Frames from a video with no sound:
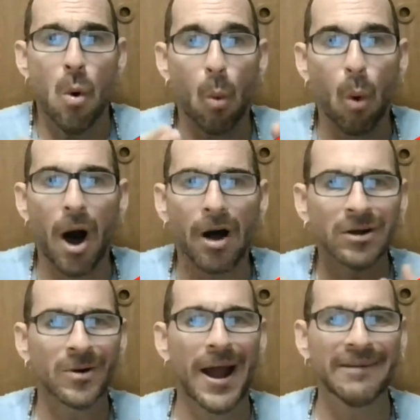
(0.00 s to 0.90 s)
while
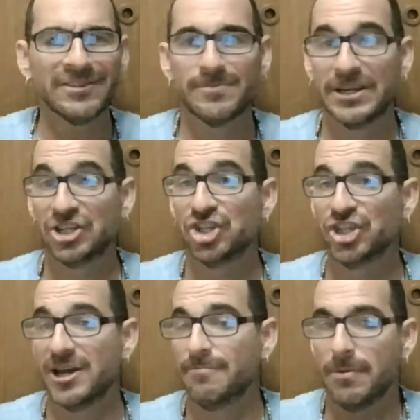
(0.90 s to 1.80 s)

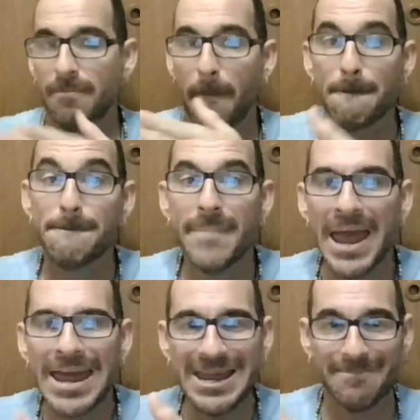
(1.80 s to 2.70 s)
craftsmanship
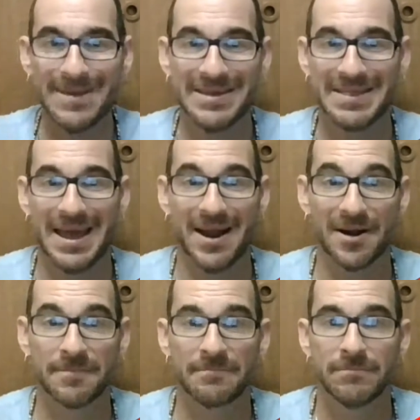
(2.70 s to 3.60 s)
may be
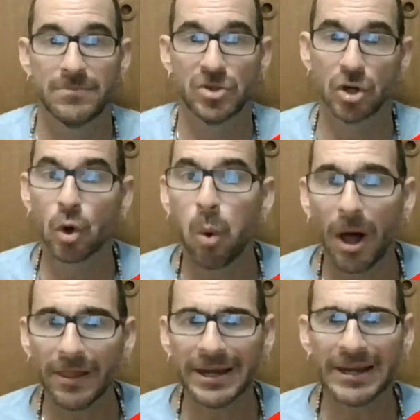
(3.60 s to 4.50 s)
there, the
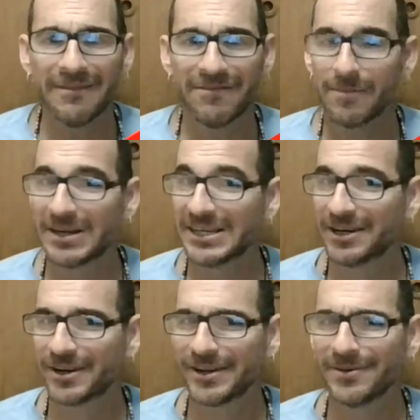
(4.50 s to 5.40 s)
quality of the
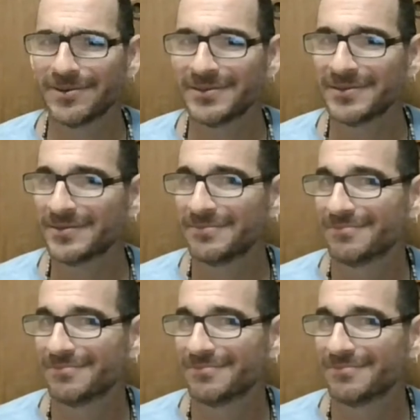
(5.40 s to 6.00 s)
materials,